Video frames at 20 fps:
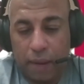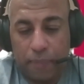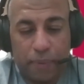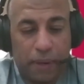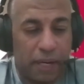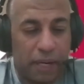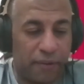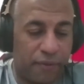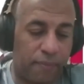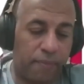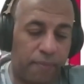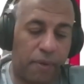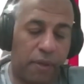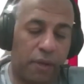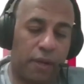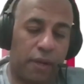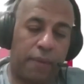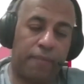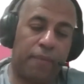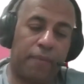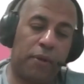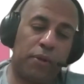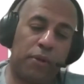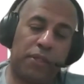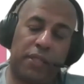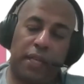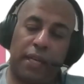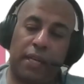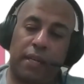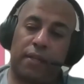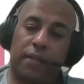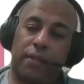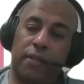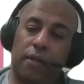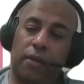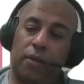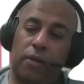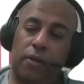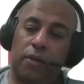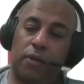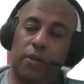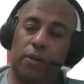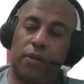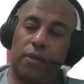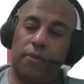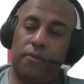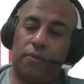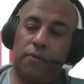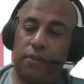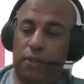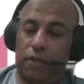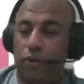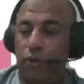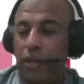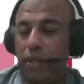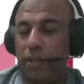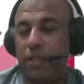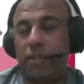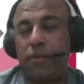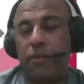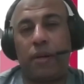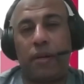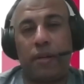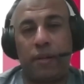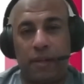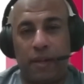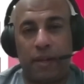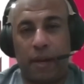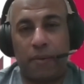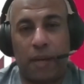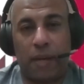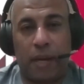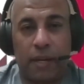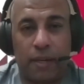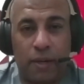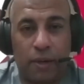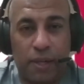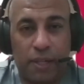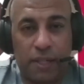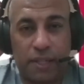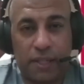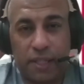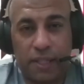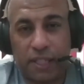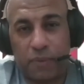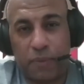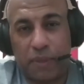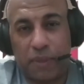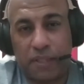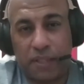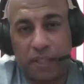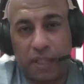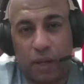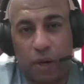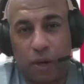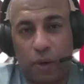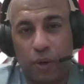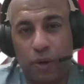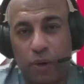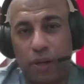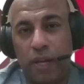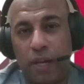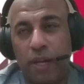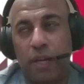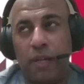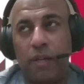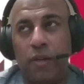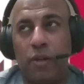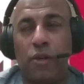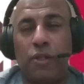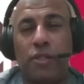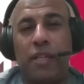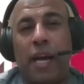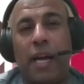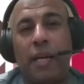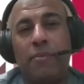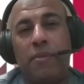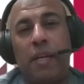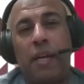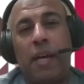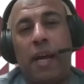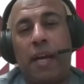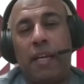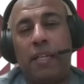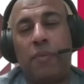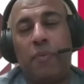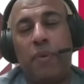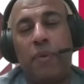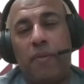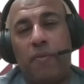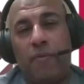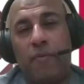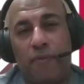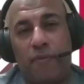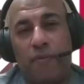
apart from music, so during this, I know it's 6 months ago, you know, time has been